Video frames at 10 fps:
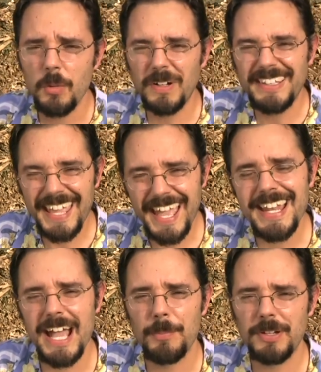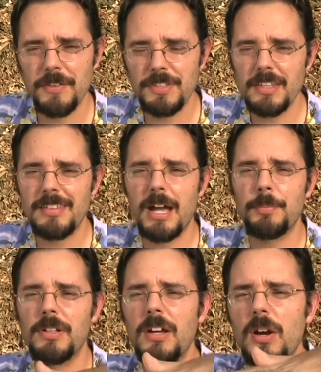what can happen, I've seen this
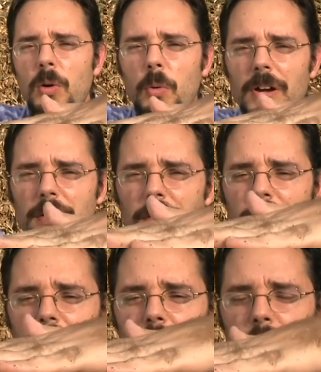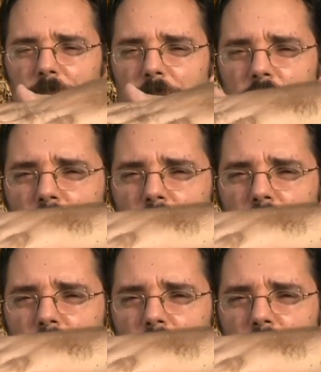happen, where the